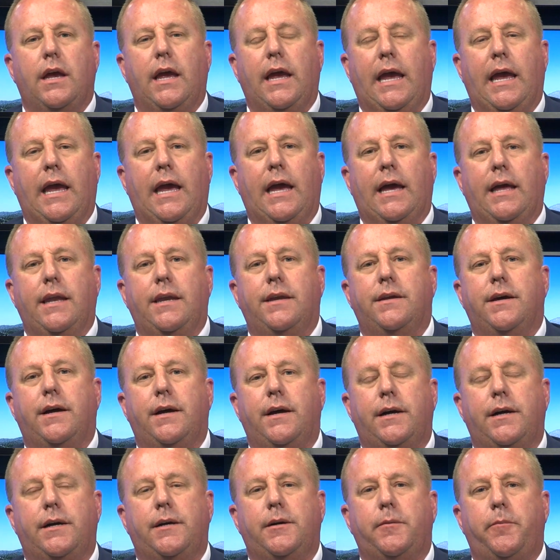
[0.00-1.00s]
And
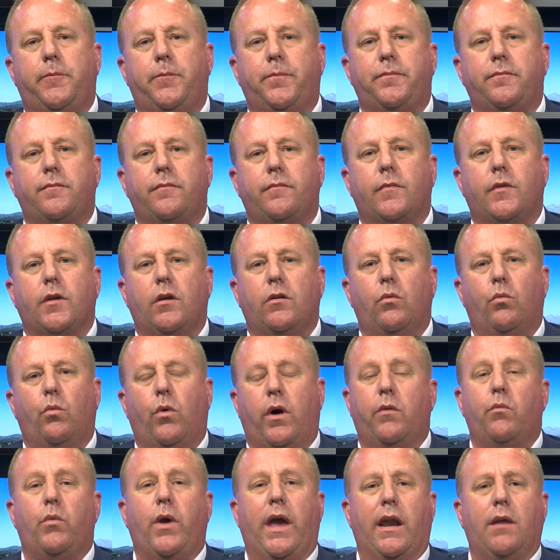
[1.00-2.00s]

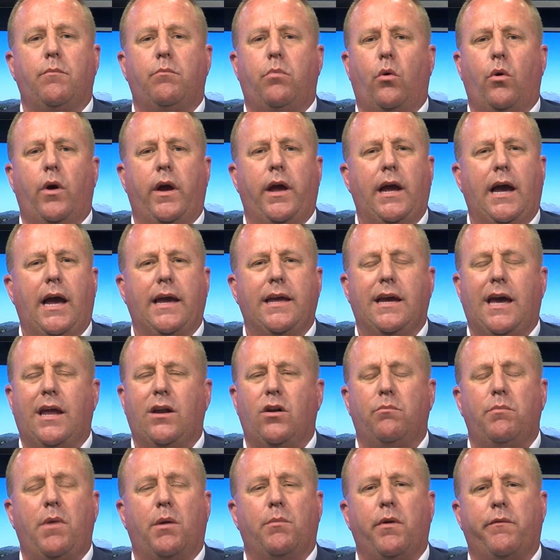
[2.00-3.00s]
we had a boy, I
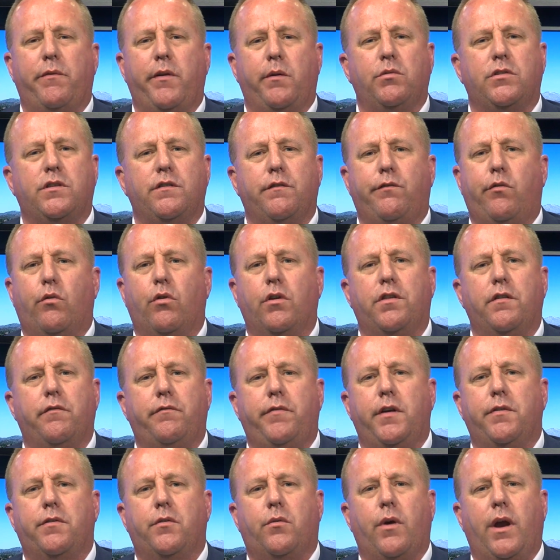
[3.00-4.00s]
don't remember if he was in fourth or
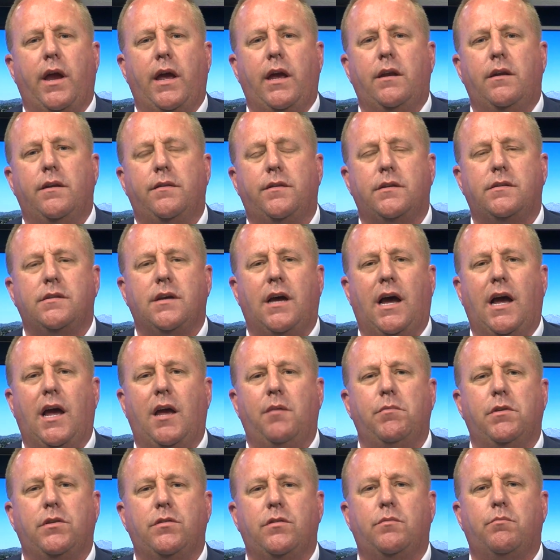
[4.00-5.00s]
fifth grade at the
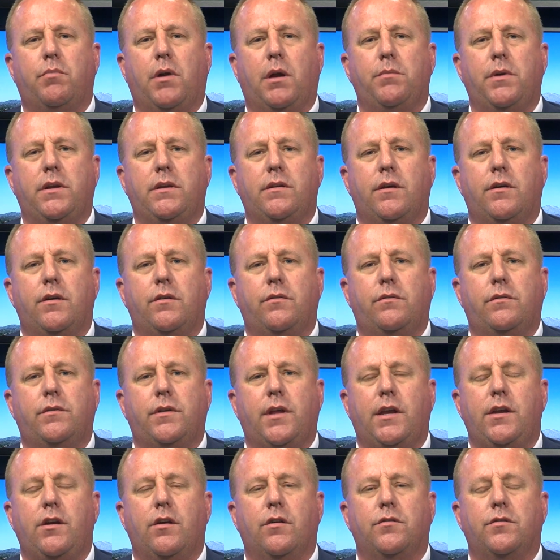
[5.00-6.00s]
time. This is probably
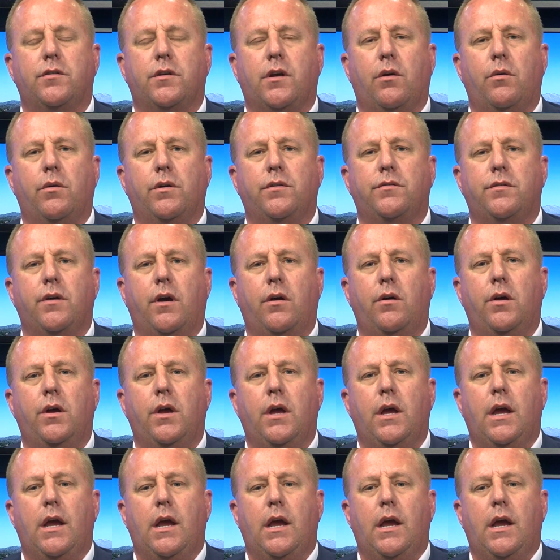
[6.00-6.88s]
10 years ago or so.